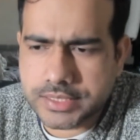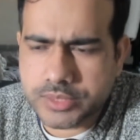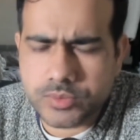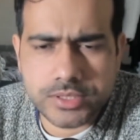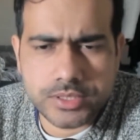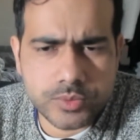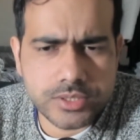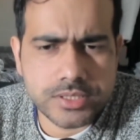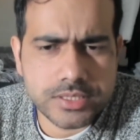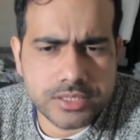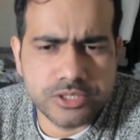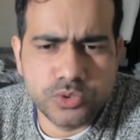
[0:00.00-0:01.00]
There was
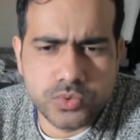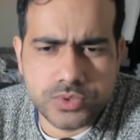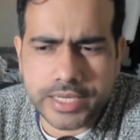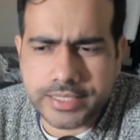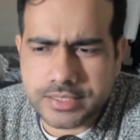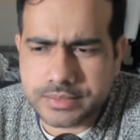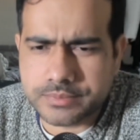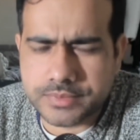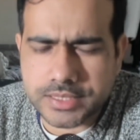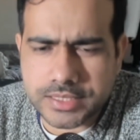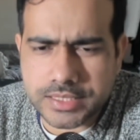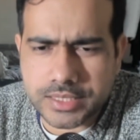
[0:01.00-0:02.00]
this news
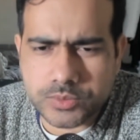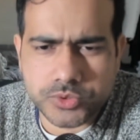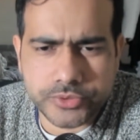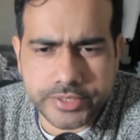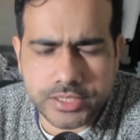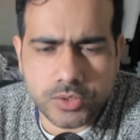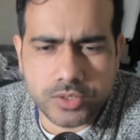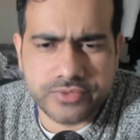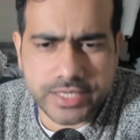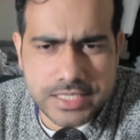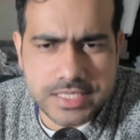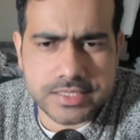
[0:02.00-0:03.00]
item I was reading on
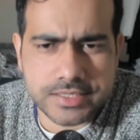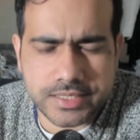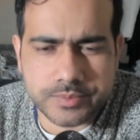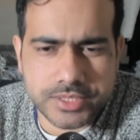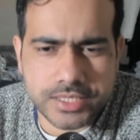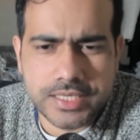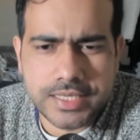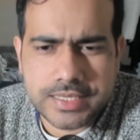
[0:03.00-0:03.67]
Financial Times